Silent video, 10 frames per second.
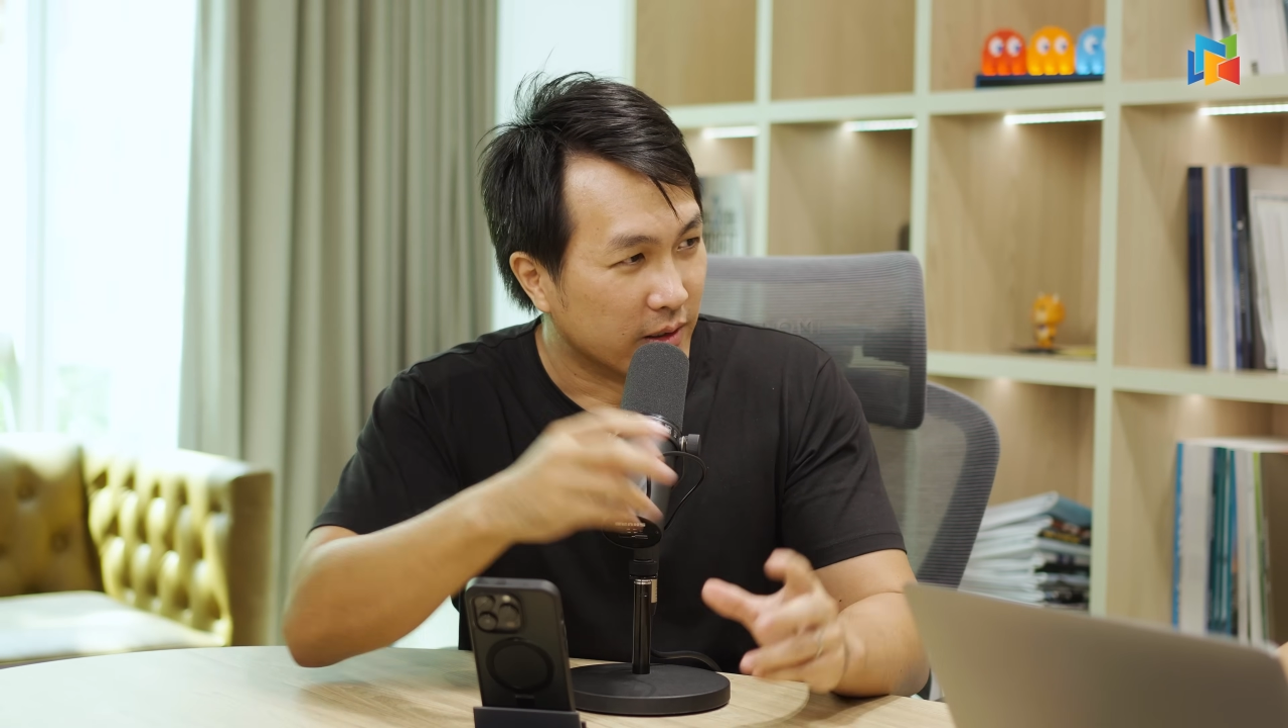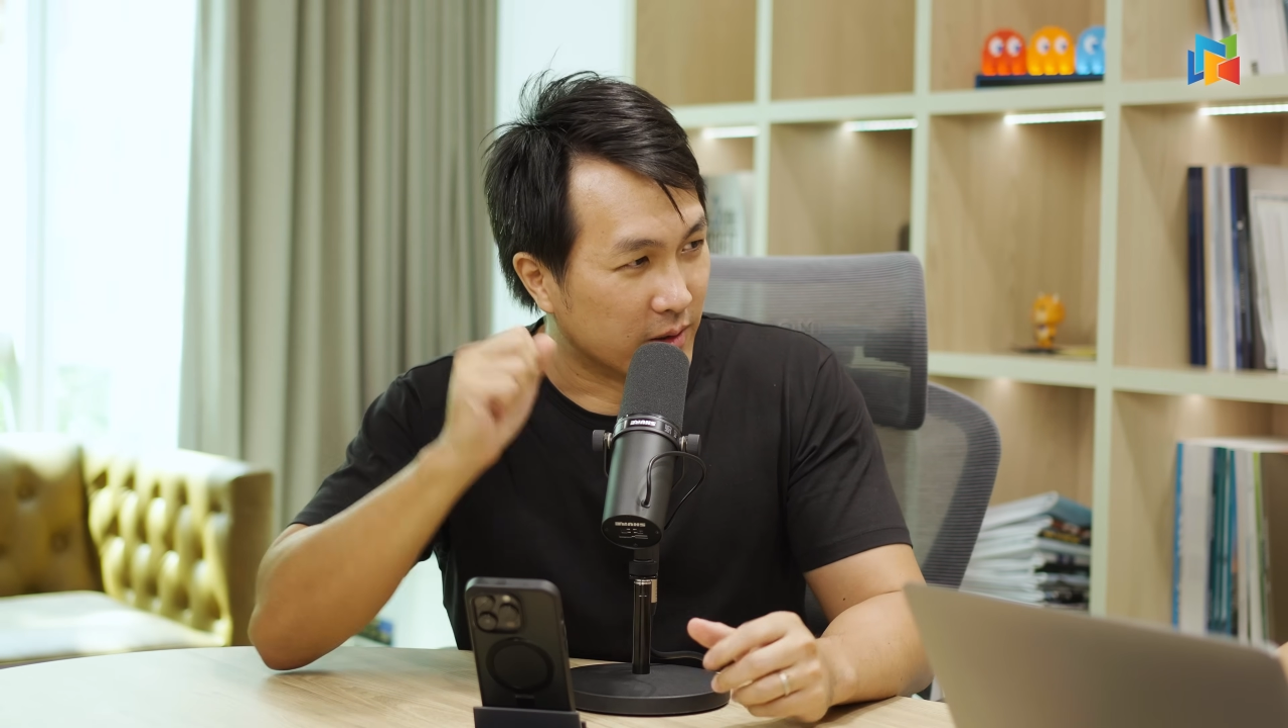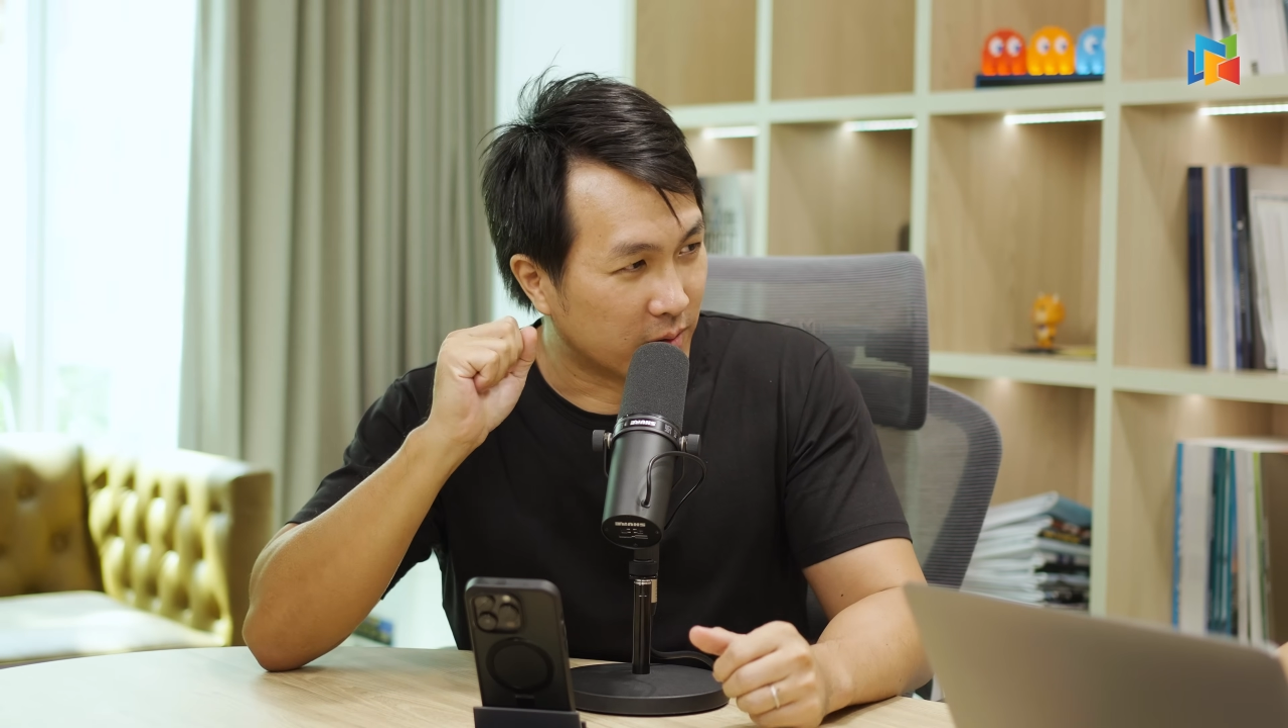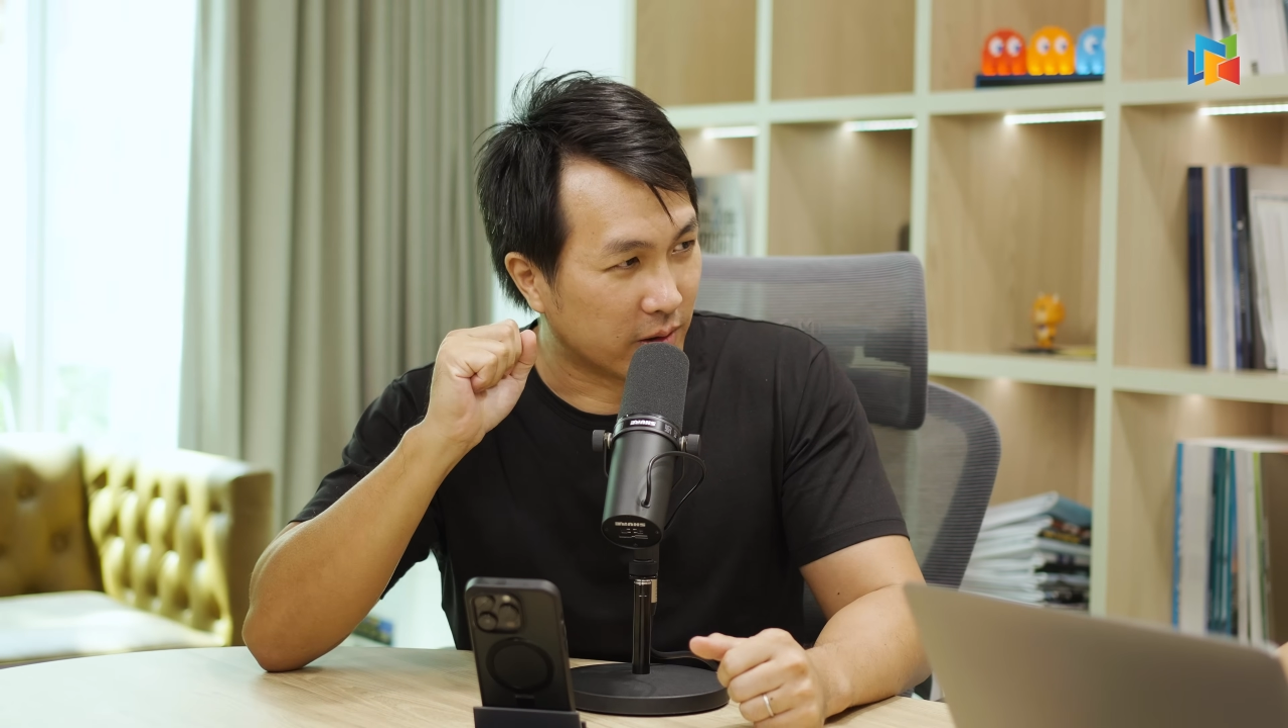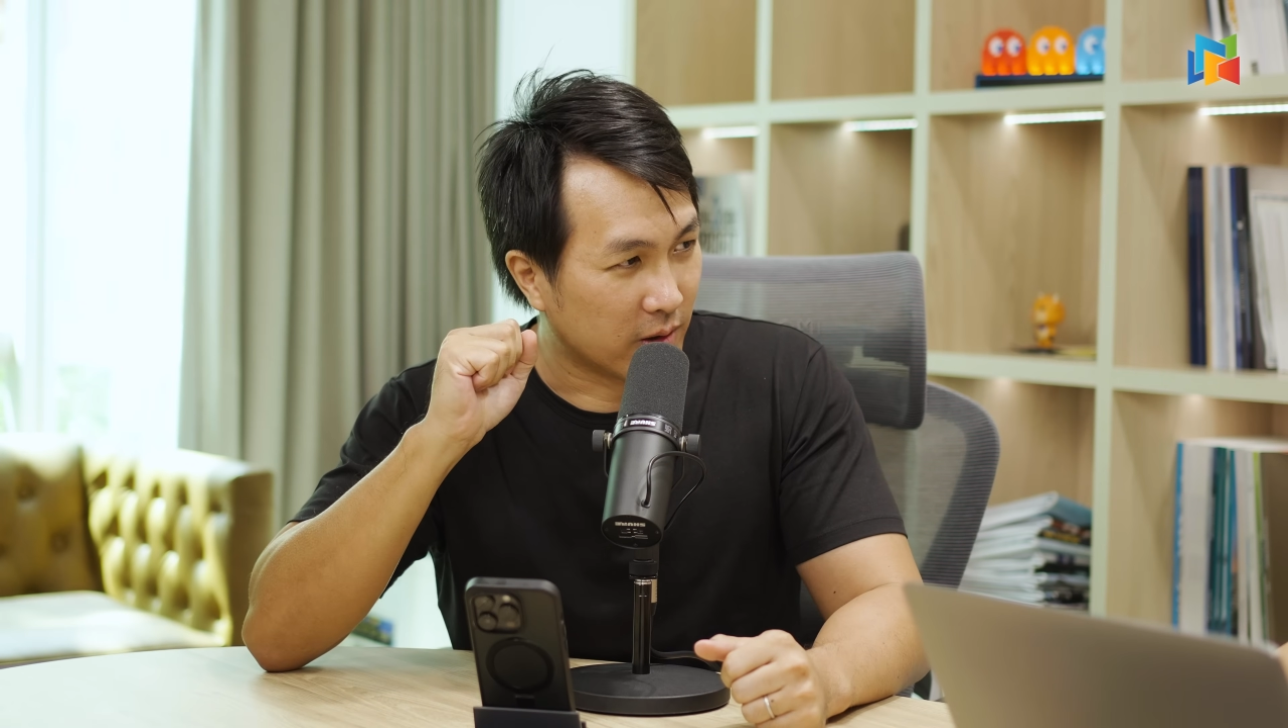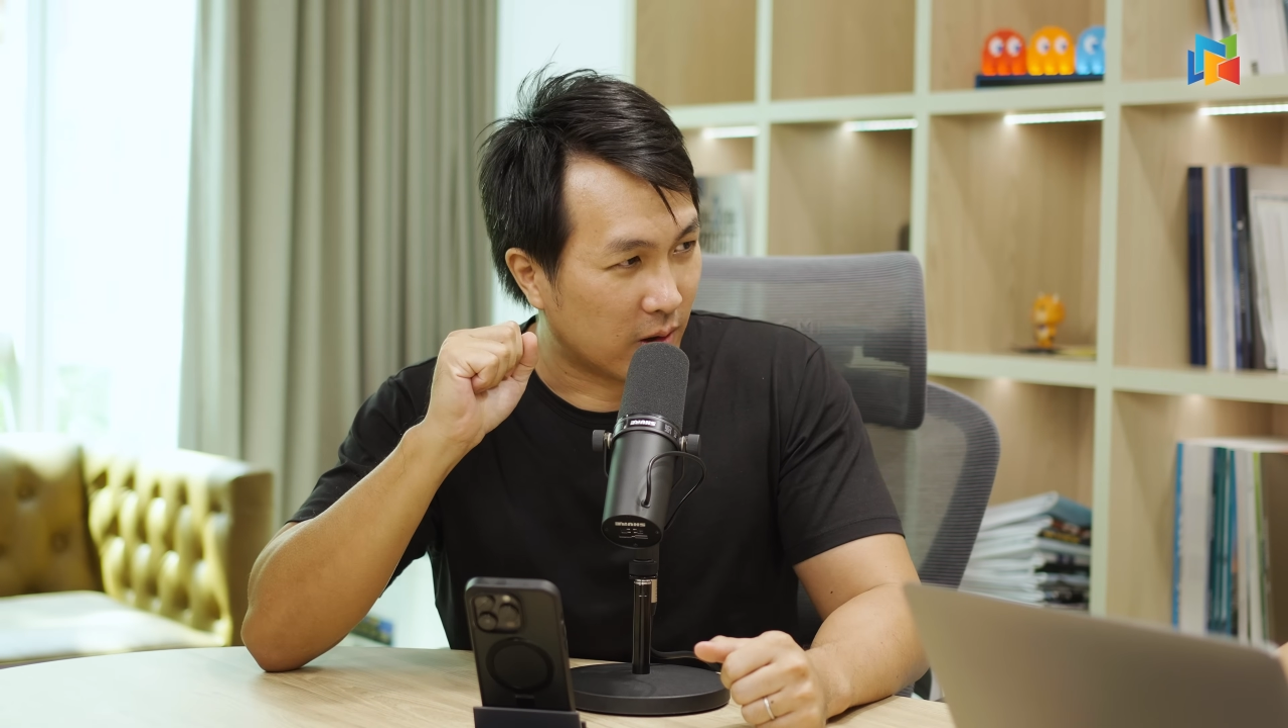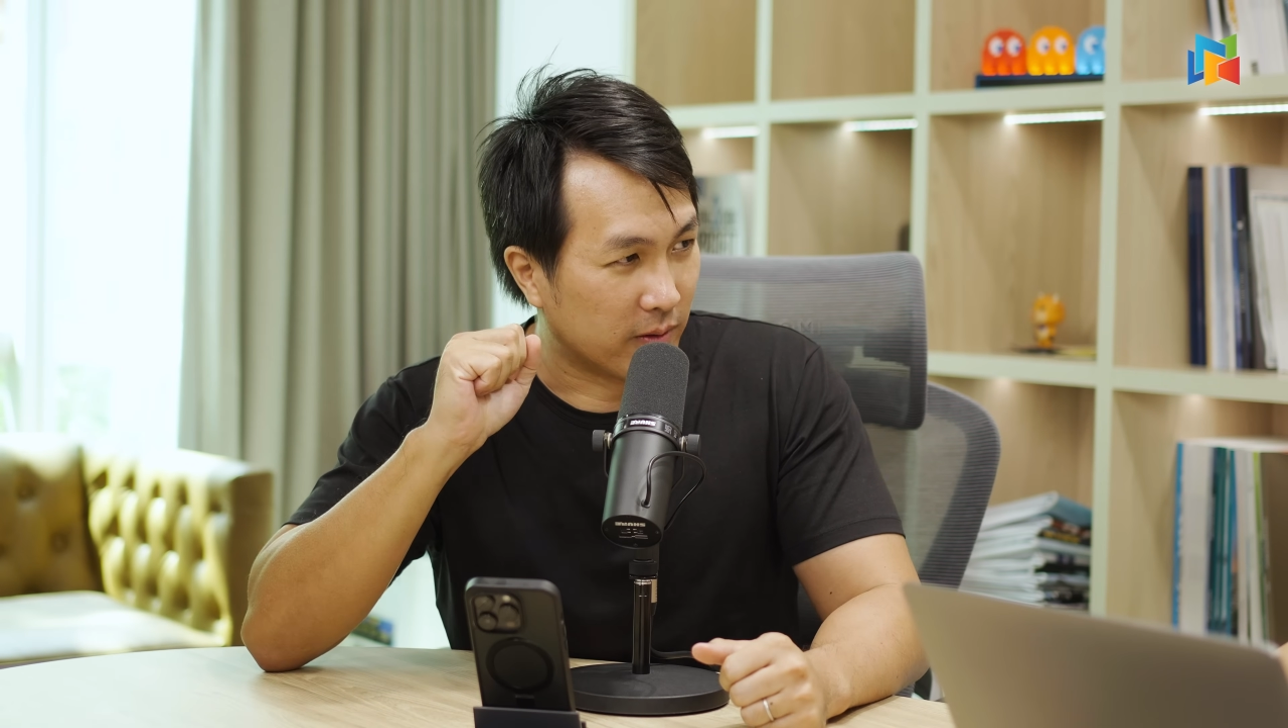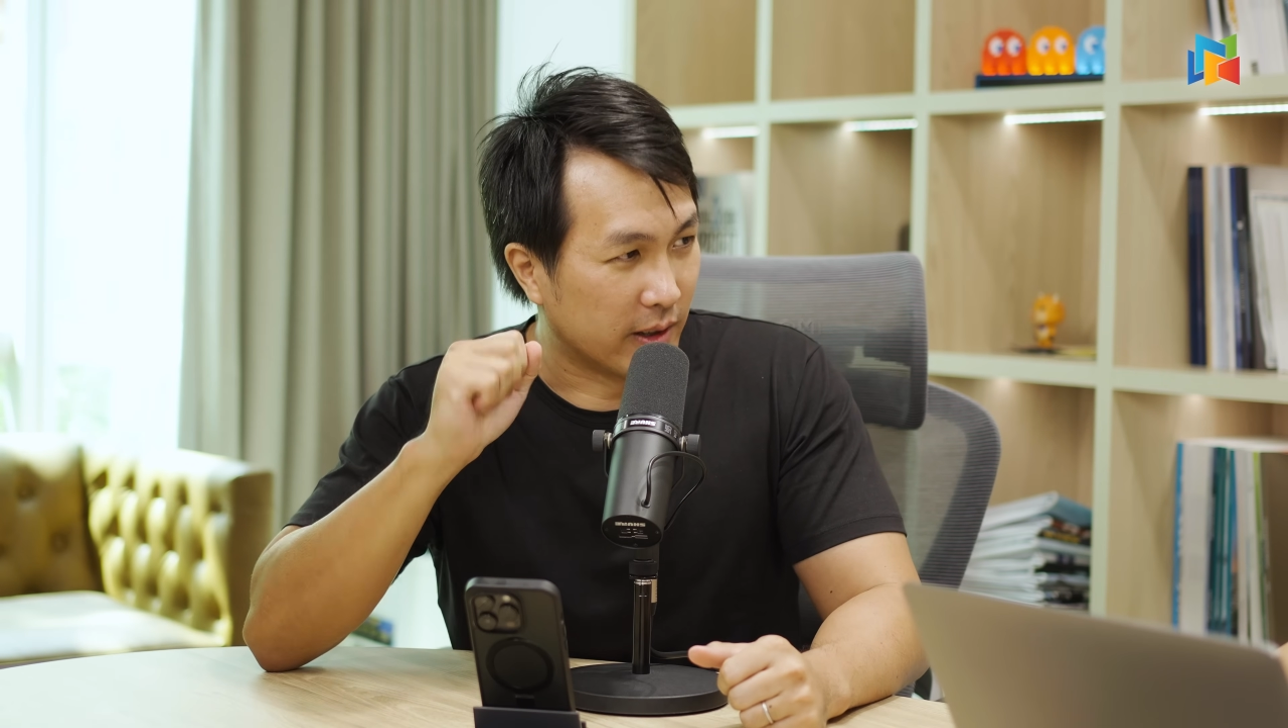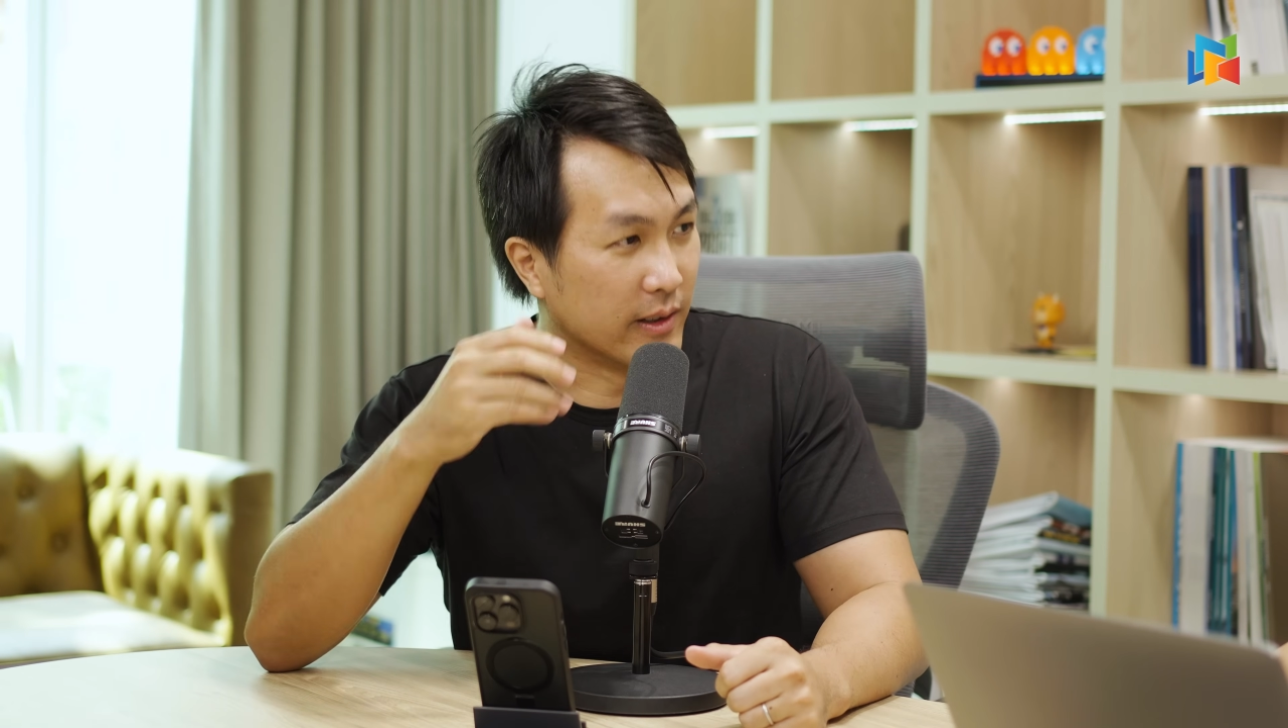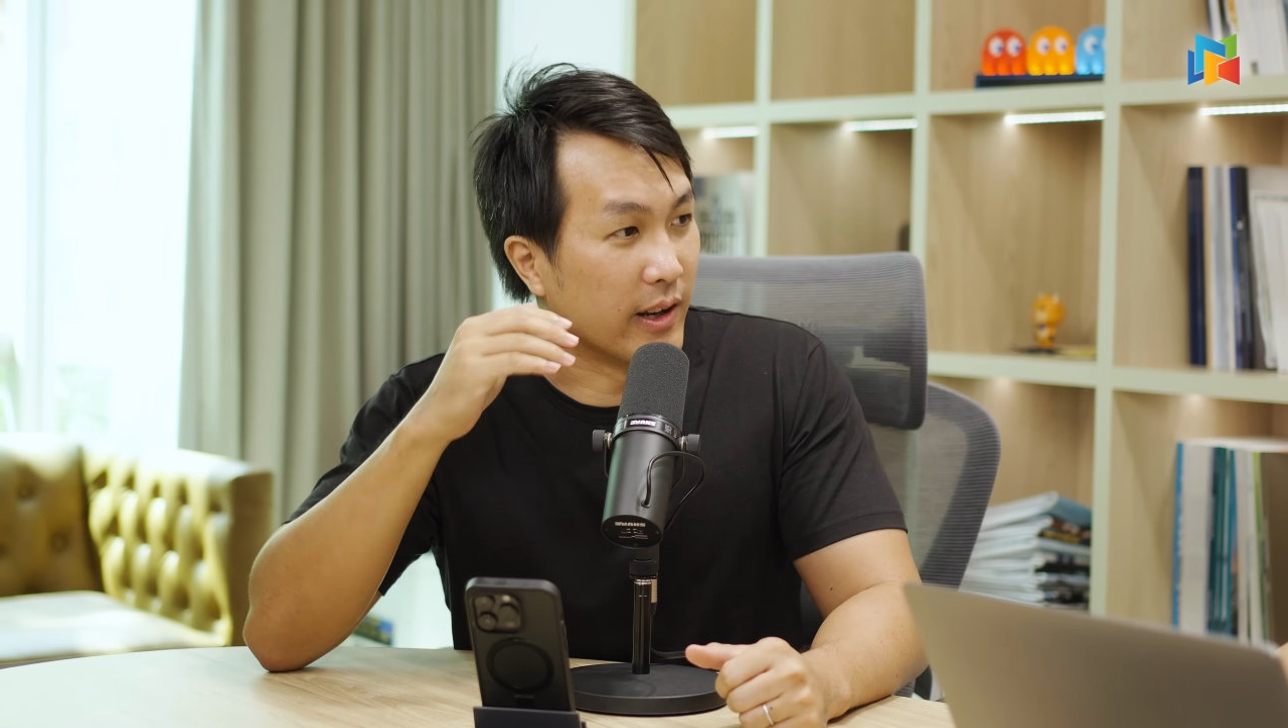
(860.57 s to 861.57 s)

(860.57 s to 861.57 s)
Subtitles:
they store it offline.